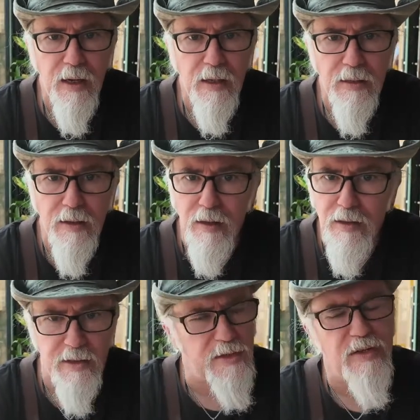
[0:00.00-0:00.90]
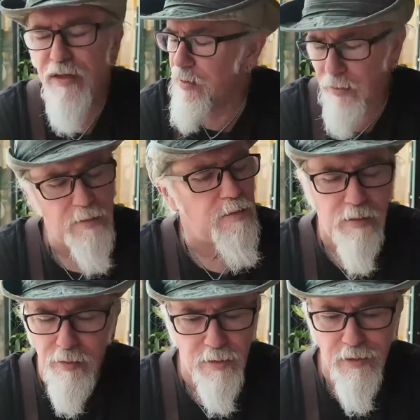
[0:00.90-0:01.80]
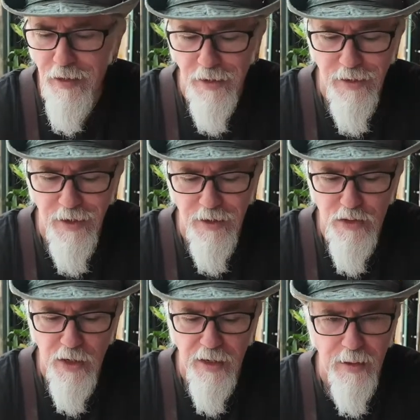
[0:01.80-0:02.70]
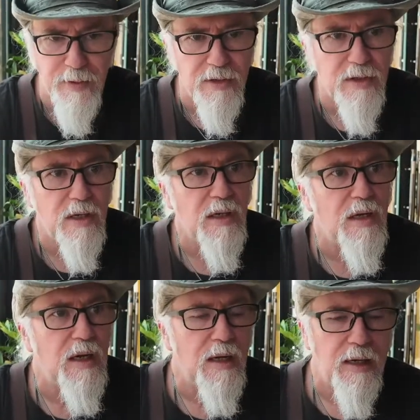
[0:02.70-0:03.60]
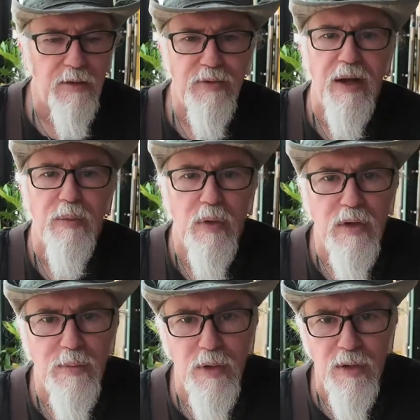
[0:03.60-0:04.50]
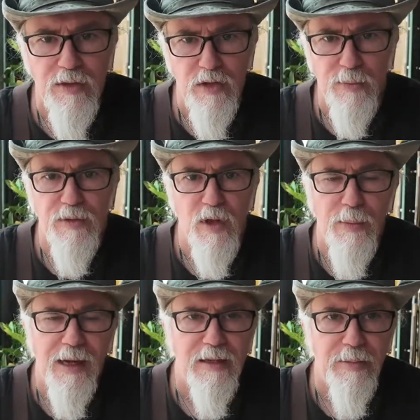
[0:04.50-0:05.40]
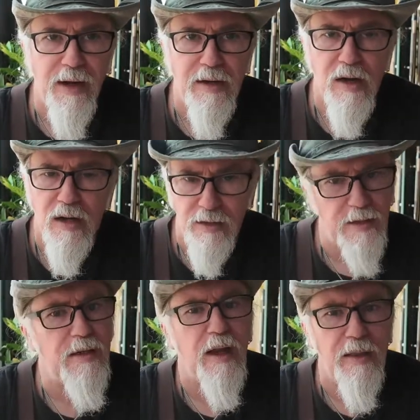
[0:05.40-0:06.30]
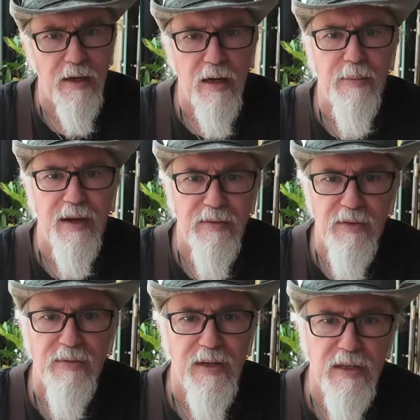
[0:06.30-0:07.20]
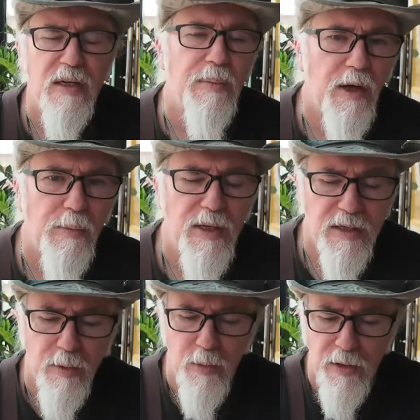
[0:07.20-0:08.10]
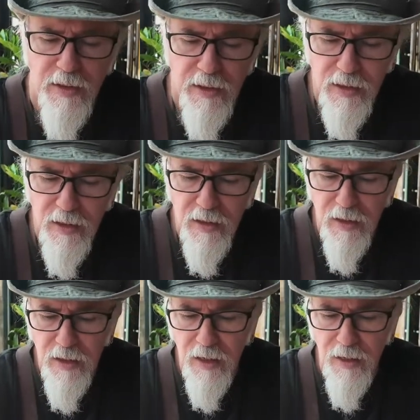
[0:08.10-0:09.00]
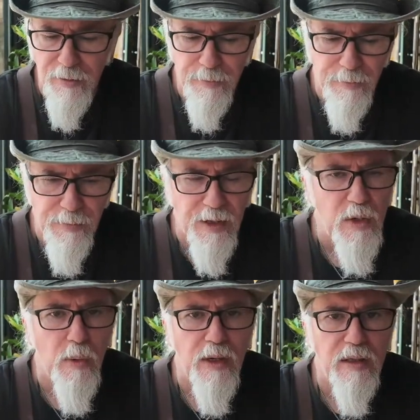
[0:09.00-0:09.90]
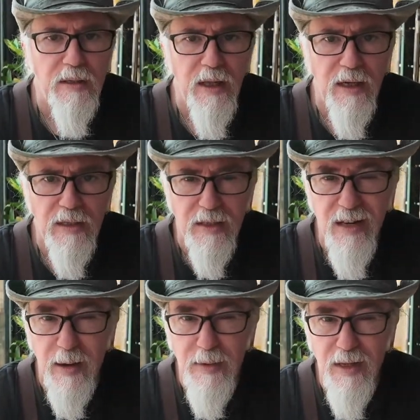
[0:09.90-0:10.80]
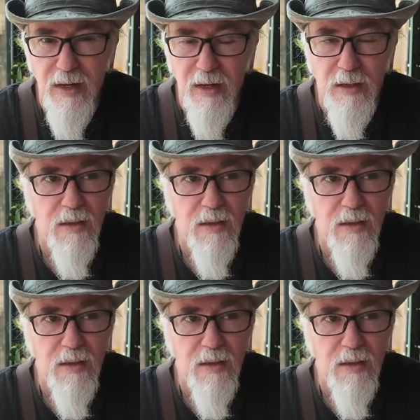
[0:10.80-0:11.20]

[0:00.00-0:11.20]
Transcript: and this is nothing against Giant Ibis. If I wanted to book a trip to go back to Bangkok and then come back for the visa, by all means I would. Um, but knowing that the time of the year